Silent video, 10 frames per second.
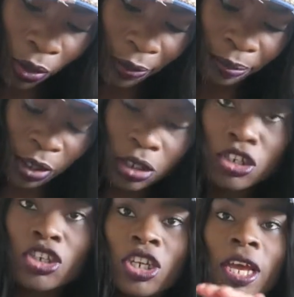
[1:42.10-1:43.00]
Wear
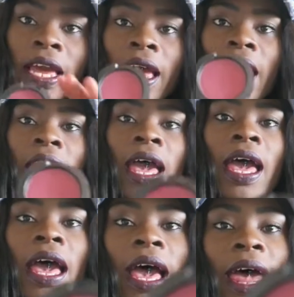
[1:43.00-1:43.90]
Blush,
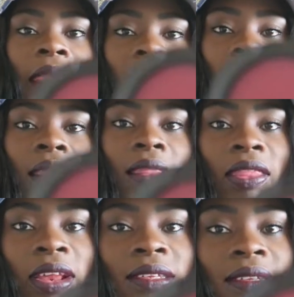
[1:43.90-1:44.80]
and
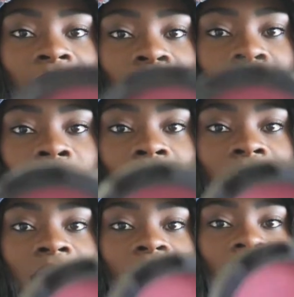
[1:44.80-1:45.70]
this is how it
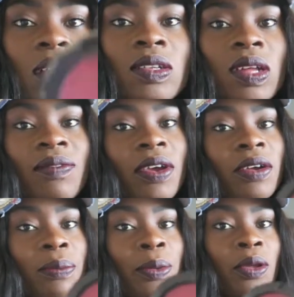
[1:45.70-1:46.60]
looks. It's also a
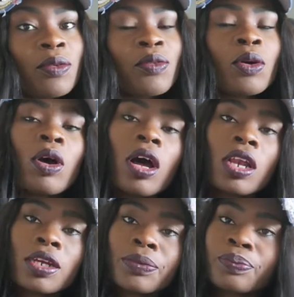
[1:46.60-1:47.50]
very beautiful
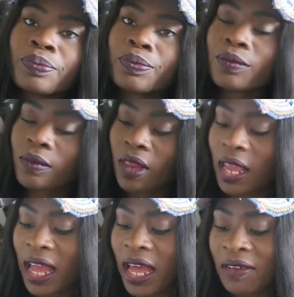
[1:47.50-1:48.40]
color.
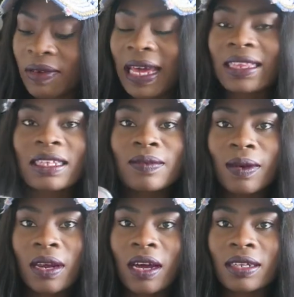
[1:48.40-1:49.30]
I've had this
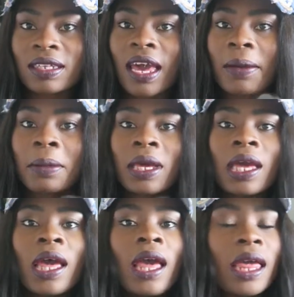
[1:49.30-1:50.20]
for a long time,
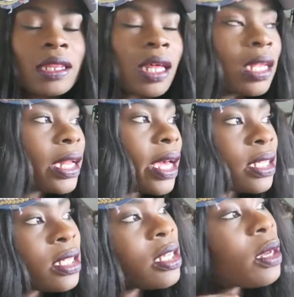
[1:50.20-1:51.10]
and then
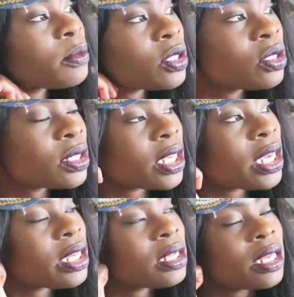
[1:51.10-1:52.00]
I stopped
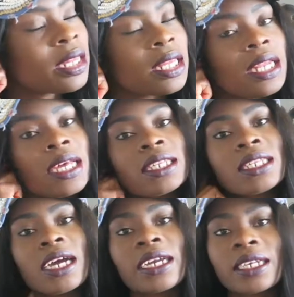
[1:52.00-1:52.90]
using it, and then I
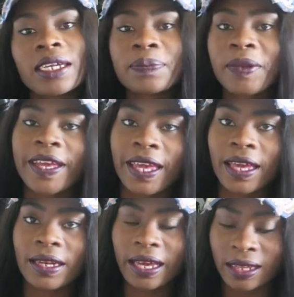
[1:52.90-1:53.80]
started
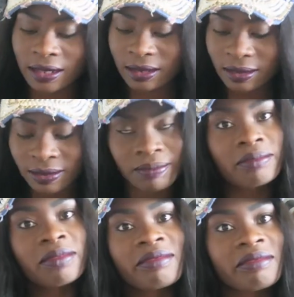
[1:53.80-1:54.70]
again, and
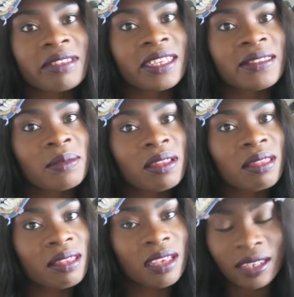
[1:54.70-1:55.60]
this
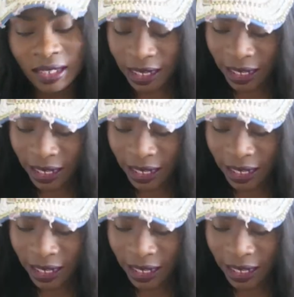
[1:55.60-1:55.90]
month it